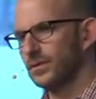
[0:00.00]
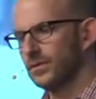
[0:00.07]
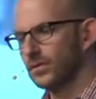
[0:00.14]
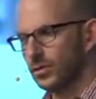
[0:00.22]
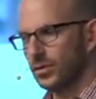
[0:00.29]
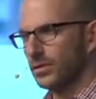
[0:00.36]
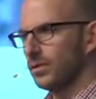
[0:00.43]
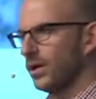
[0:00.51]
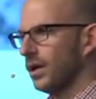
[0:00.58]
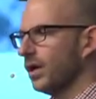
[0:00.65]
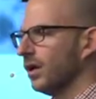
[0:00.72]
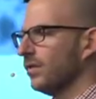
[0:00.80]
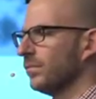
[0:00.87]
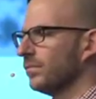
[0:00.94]
Sure.
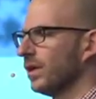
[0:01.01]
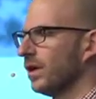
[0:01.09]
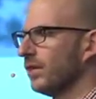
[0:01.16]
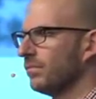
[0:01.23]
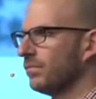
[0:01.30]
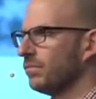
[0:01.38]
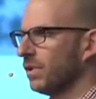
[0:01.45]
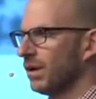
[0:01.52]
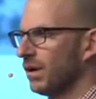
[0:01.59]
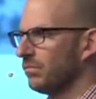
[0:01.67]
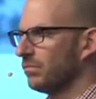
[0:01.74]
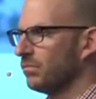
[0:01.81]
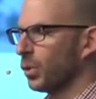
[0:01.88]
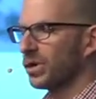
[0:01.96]

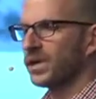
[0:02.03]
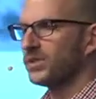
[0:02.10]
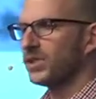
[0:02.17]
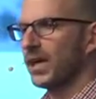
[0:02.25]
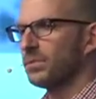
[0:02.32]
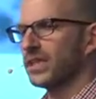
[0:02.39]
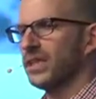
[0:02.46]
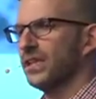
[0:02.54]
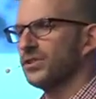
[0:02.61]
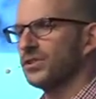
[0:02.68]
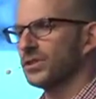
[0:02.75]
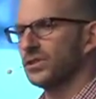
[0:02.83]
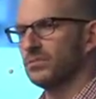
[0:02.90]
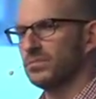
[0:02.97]
Mortgage
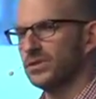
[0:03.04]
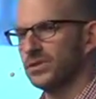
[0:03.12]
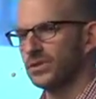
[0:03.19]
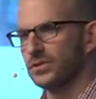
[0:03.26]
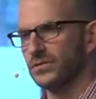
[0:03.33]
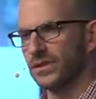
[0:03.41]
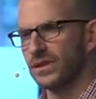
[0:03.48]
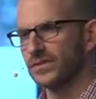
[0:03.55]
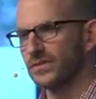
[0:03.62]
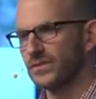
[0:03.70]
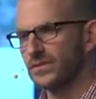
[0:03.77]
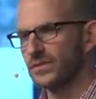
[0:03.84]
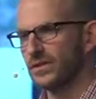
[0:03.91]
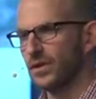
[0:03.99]
application completion
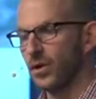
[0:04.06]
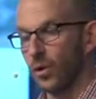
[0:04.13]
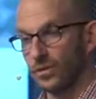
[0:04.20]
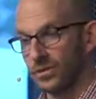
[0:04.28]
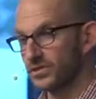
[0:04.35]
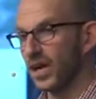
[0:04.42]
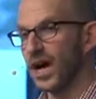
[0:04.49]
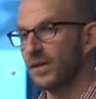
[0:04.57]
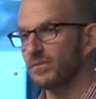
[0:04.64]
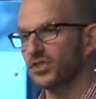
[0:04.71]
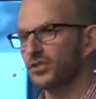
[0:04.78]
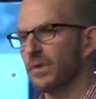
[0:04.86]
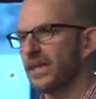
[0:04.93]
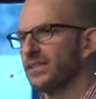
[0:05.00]
rates, or the time
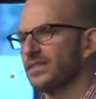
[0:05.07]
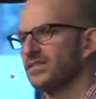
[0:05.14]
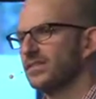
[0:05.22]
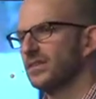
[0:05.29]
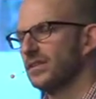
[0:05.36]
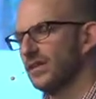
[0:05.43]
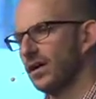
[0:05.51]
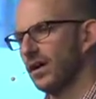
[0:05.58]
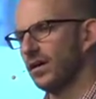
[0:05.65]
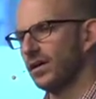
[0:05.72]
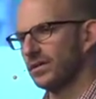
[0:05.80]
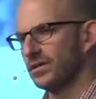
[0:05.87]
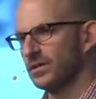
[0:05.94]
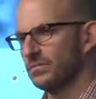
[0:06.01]
spent
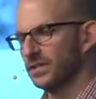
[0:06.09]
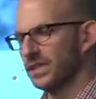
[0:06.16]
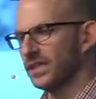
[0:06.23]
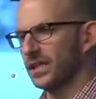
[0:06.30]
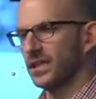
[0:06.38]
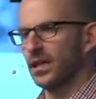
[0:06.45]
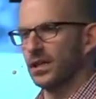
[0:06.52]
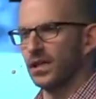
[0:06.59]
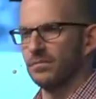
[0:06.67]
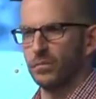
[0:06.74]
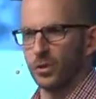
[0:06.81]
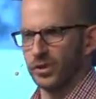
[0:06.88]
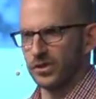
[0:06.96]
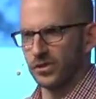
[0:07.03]
on completing an online
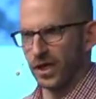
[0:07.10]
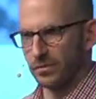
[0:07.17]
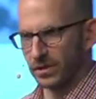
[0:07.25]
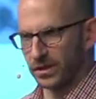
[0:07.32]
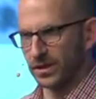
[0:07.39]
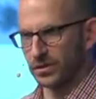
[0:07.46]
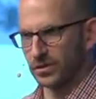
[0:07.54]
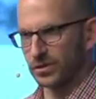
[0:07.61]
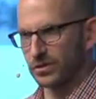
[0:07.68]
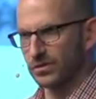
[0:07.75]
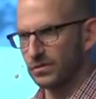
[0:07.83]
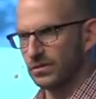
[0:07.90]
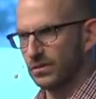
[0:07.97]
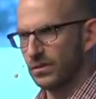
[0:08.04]
mortgage application.
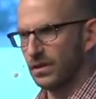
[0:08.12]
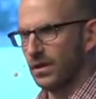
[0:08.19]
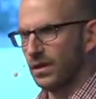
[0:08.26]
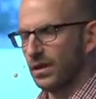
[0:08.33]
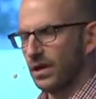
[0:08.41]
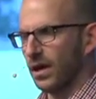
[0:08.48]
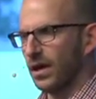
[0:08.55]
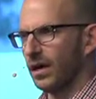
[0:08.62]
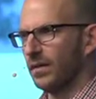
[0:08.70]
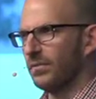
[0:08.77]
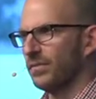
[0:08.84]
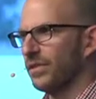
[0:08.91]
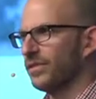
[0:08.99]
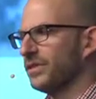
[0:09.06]

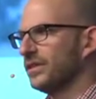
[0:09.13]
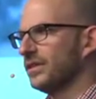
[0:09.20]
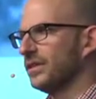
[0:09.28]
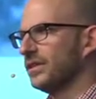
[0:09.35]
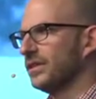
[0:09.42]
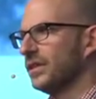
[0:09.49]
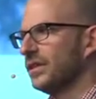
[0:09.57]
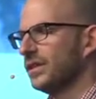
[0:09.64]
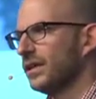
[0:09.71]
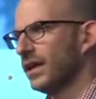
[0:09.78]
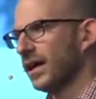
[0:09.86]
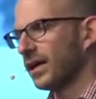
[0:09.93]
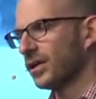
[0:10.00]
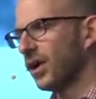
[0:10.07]
The
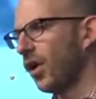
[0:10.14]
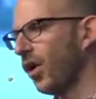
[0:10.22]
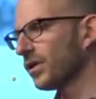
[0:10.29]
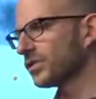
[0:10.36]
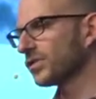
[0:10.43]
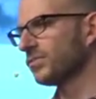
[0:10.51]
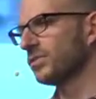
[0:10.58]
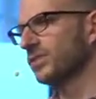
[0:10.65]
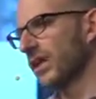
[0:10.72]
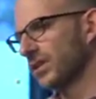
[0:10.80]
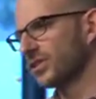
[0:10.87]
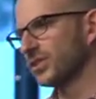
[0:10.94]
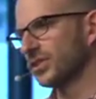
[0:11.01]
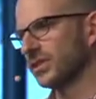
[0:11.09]
cost
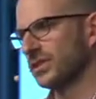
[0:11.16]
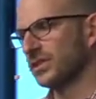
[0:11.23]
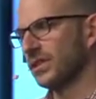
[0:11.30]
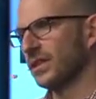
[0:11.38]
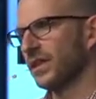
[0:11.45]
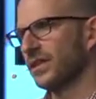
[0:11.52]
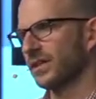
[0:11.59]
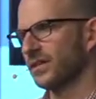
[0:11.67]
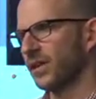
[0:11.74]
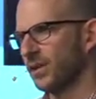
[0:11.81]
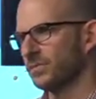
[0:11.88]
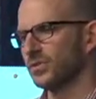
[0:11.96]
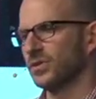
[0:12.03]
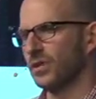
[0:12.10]
reduction that
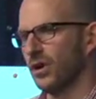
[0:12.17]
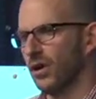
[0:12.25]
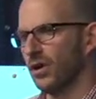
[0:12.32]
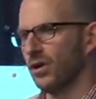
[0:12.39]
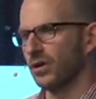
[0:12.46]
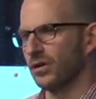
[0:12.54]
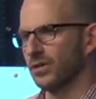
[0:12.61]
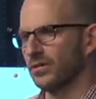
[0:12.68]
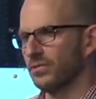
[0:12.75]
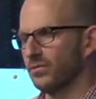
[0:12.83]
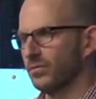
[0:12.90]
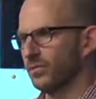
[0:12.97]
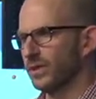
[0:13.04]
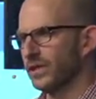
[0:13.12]
comes along
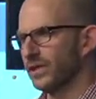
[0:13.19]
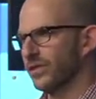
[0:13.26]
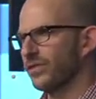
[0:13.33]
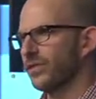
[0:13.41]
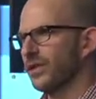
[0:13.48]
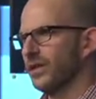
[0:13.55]
with